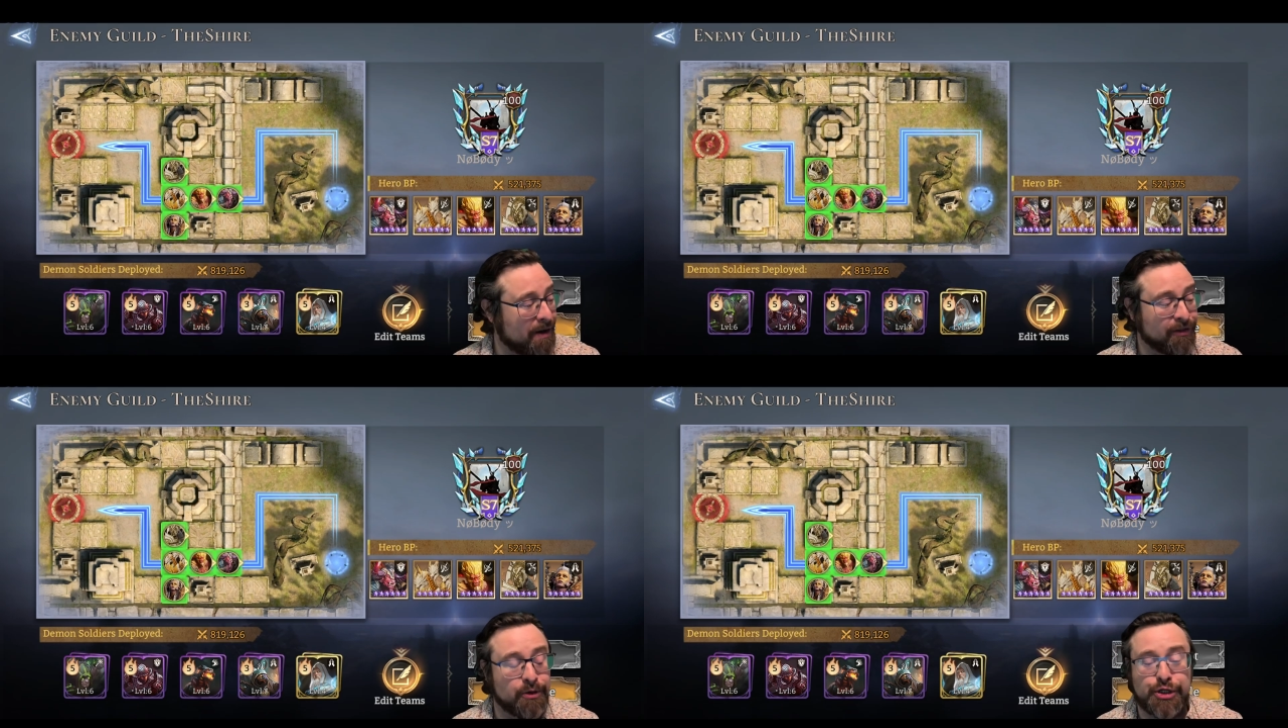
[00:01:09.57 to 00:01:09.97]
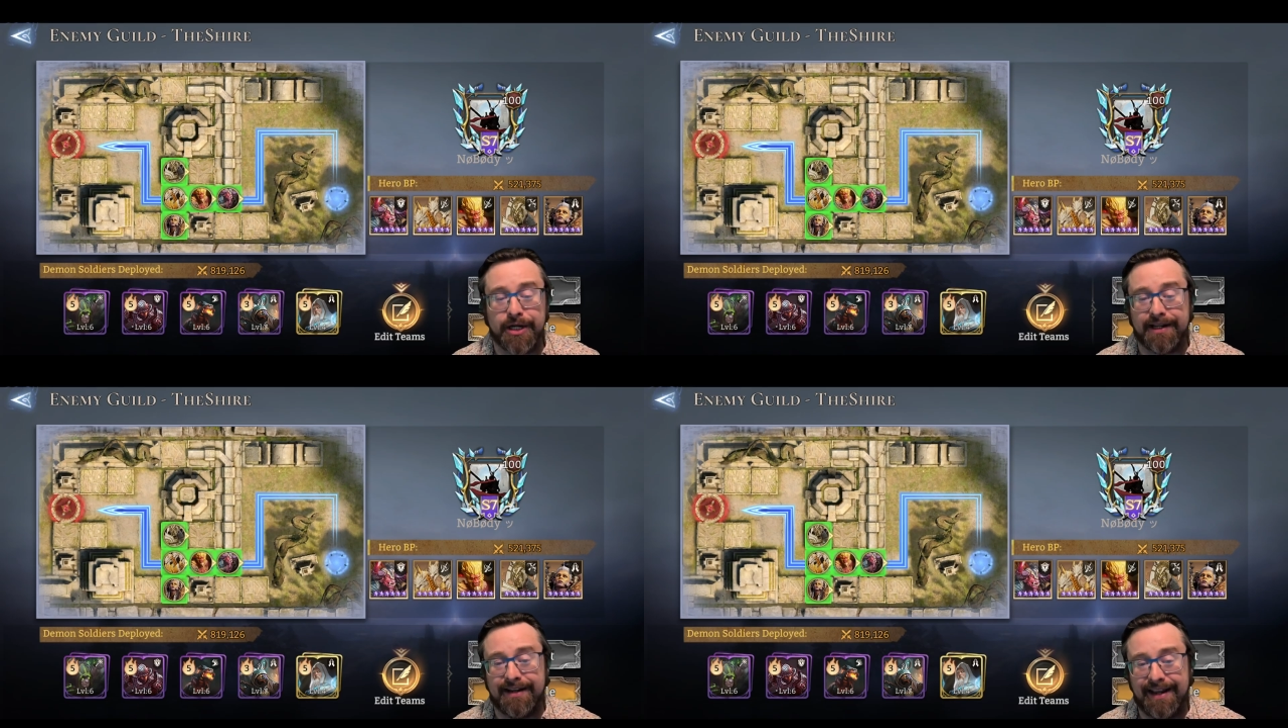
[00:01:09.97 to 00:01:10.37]
Buffalo
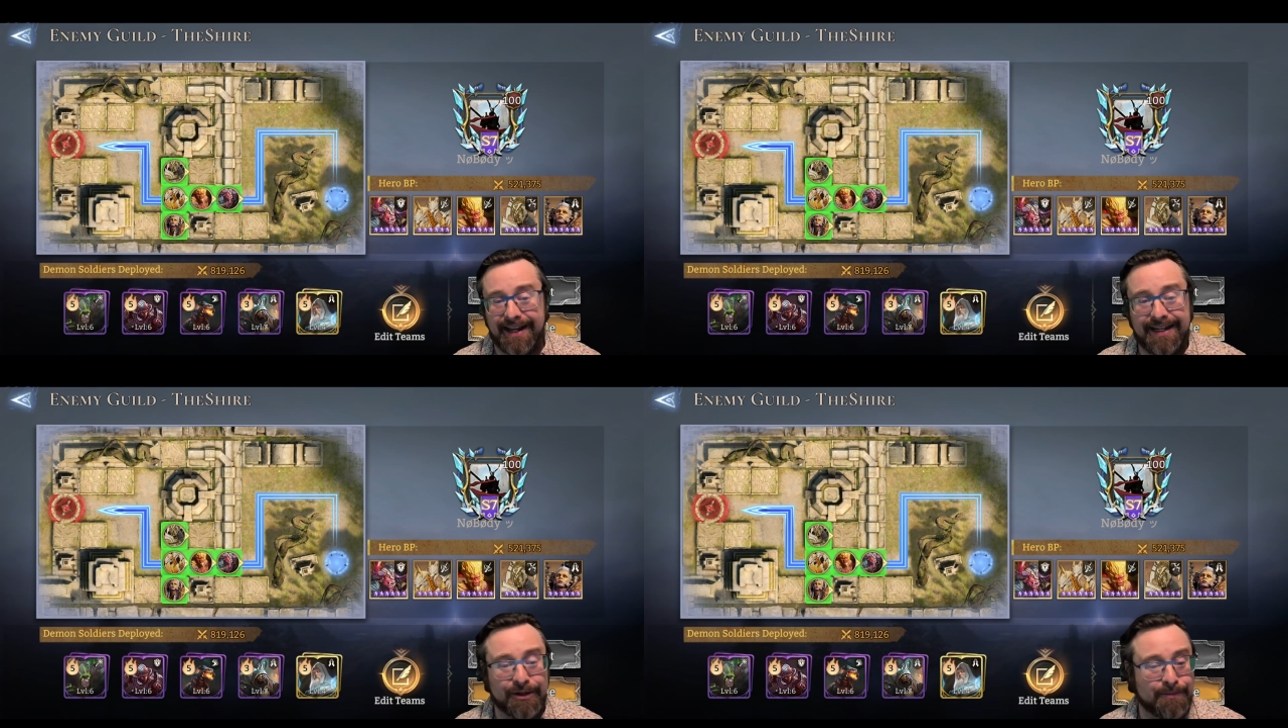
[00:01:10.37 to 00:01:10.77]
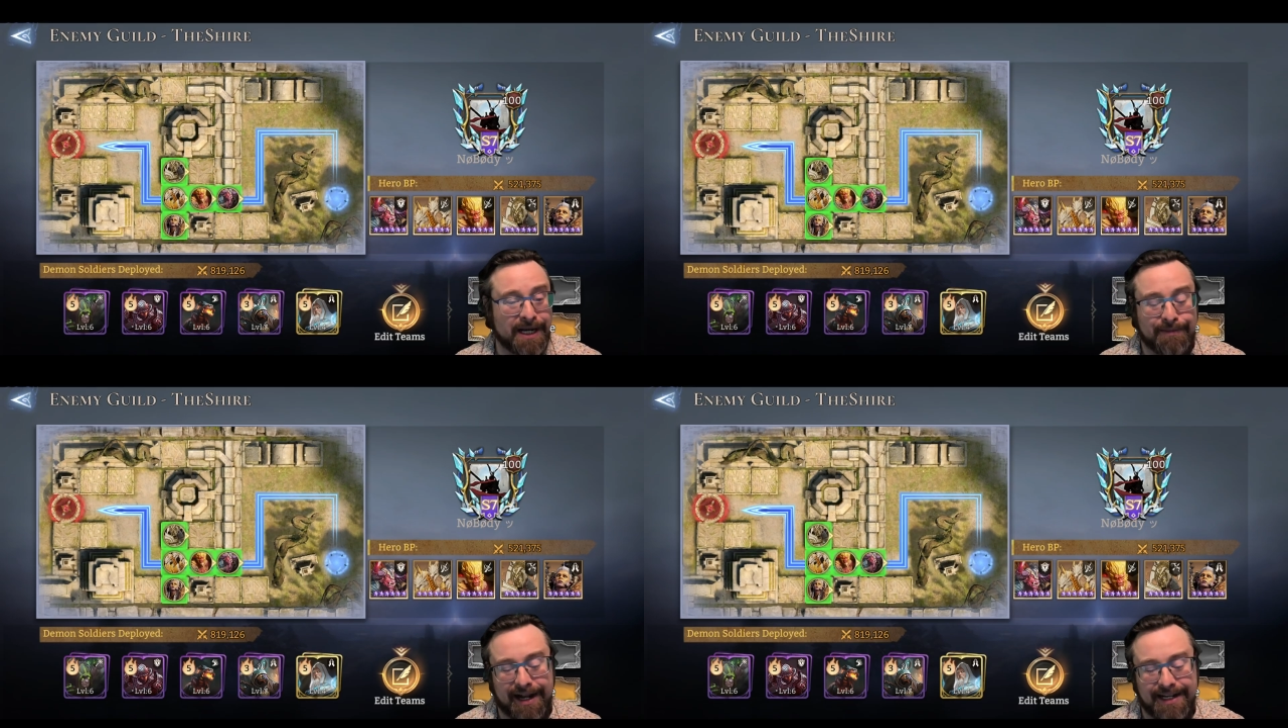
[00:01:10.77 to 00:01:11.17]
Chicken, a
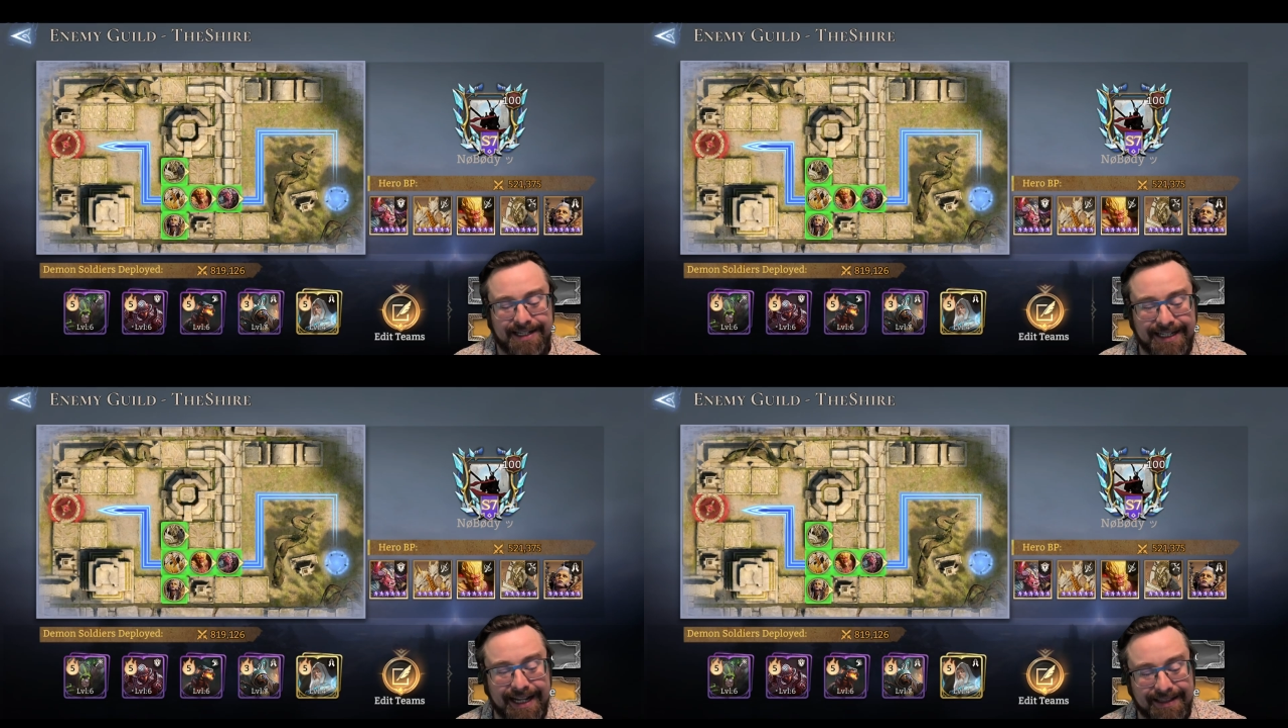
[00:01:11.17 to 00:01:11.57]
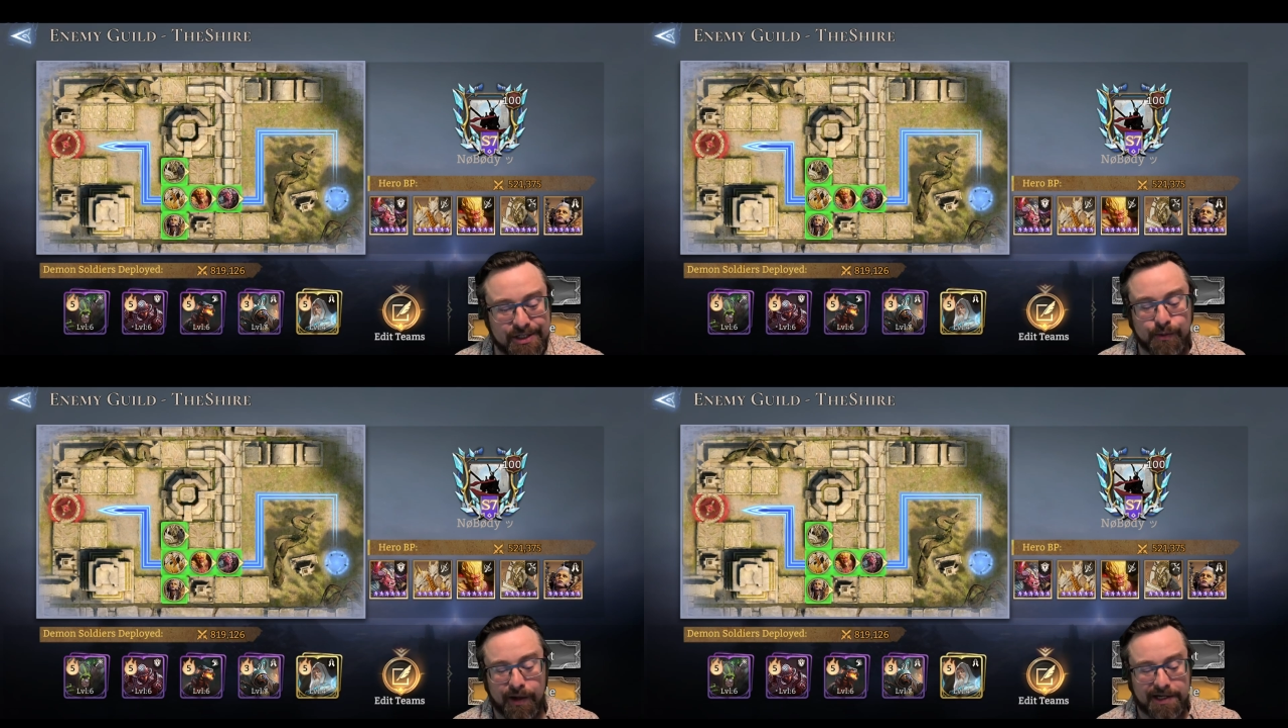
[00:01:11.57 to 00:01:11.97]
guildmate of mine, did get
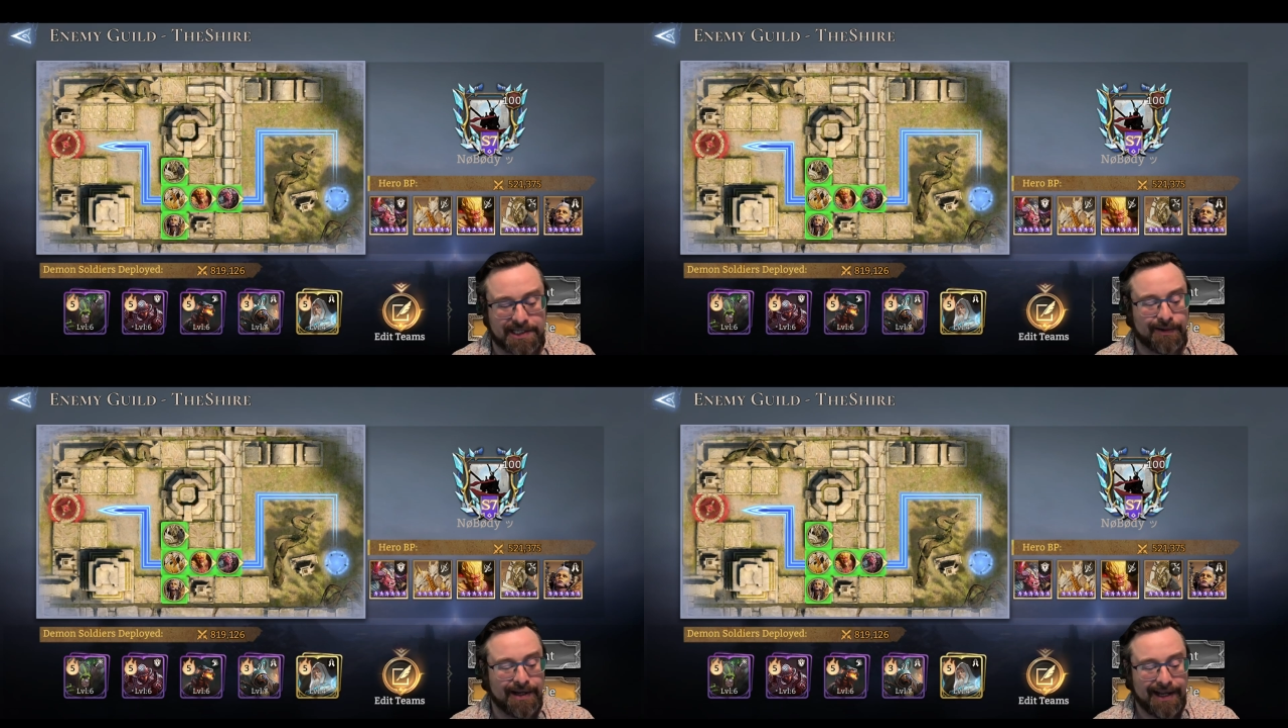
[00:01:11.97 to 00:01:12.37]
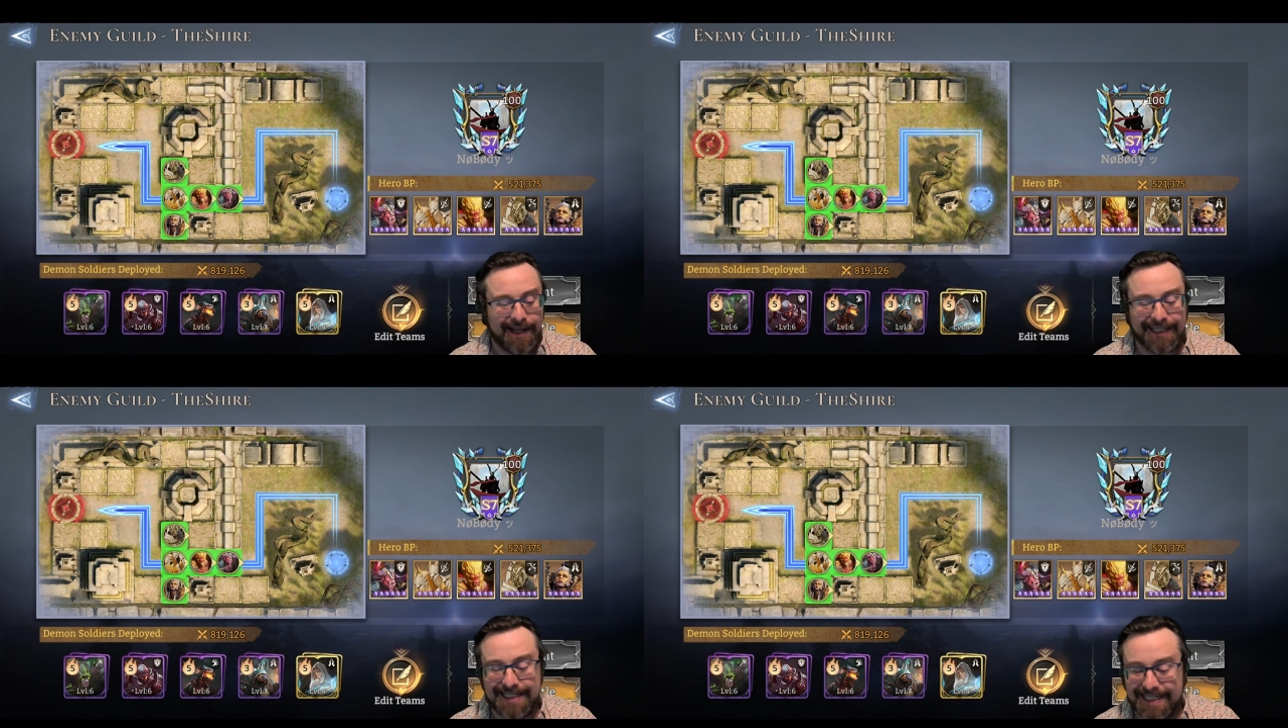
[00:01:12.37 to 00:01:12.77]
this to work, so
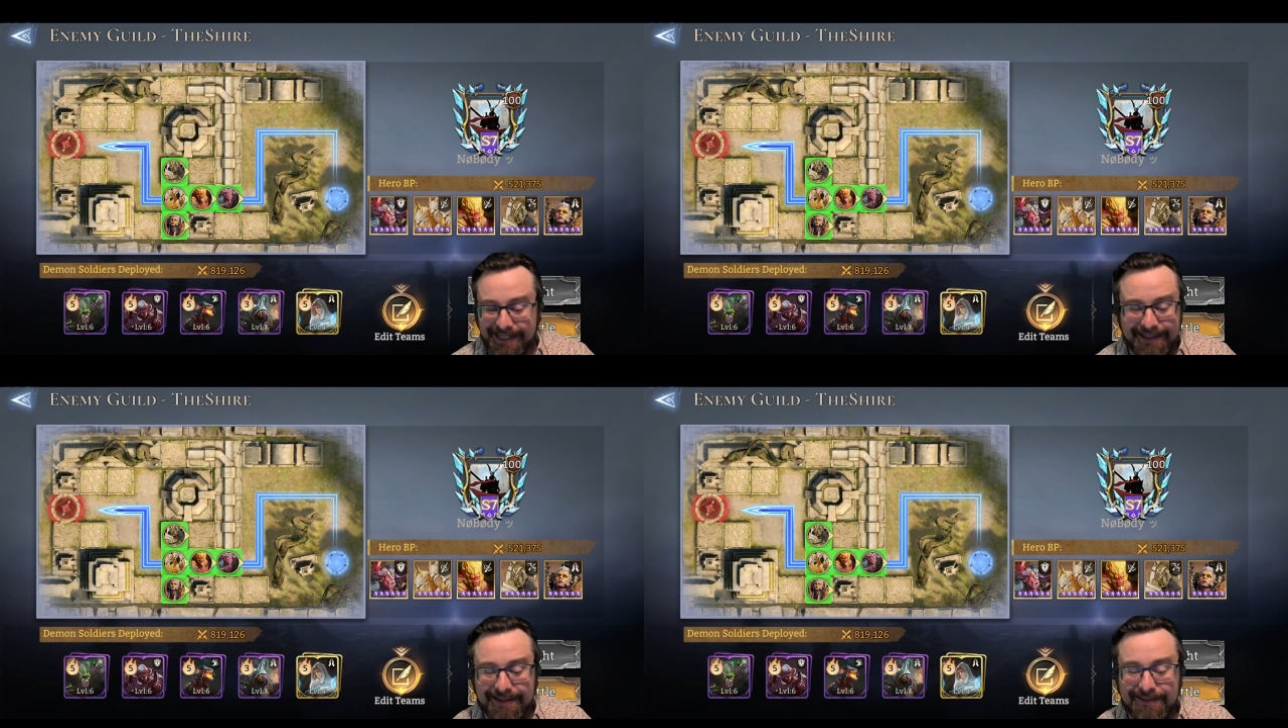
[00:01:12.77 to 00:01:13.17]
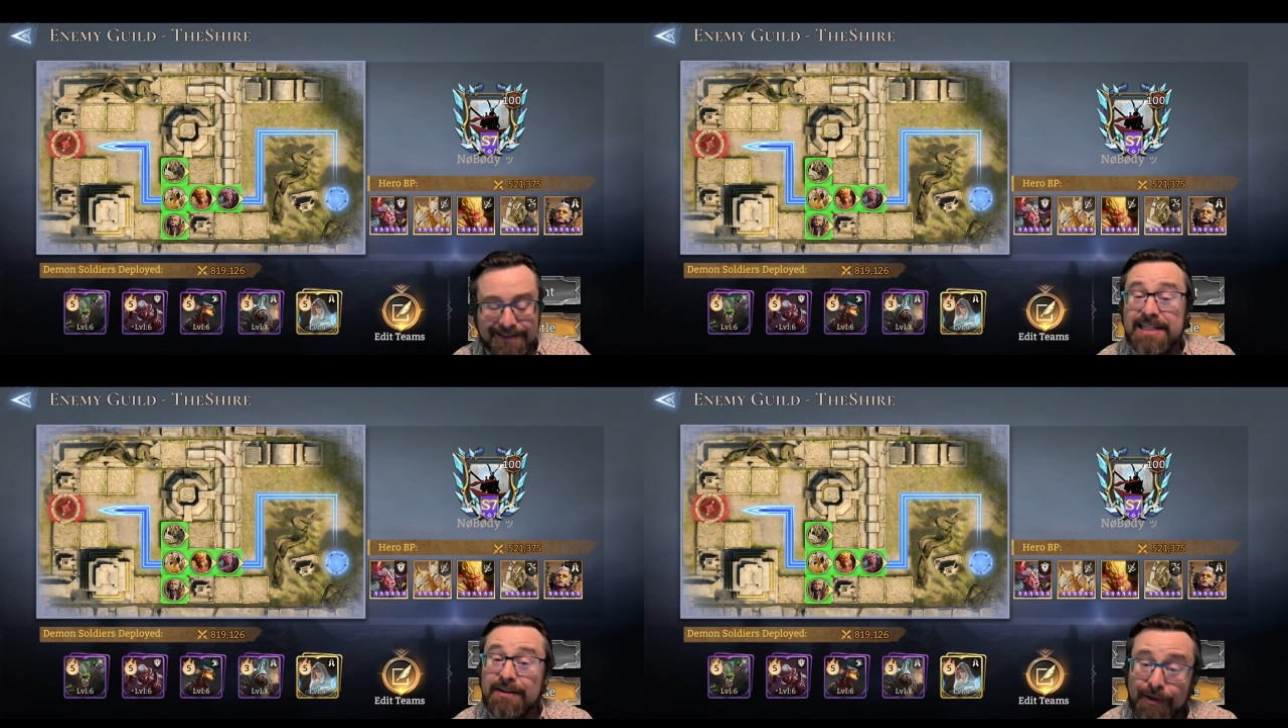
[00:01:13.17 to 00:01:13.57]
let's get in there.
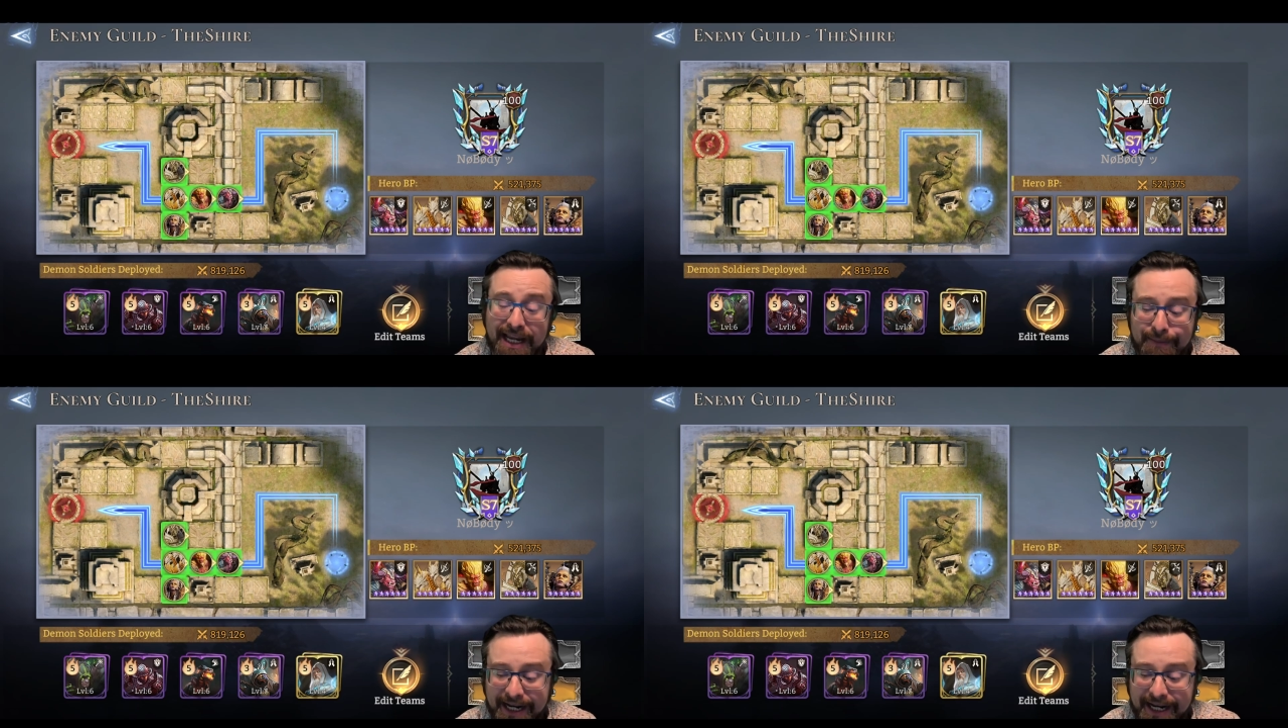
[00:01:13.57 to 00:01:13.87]
Let's see if we can't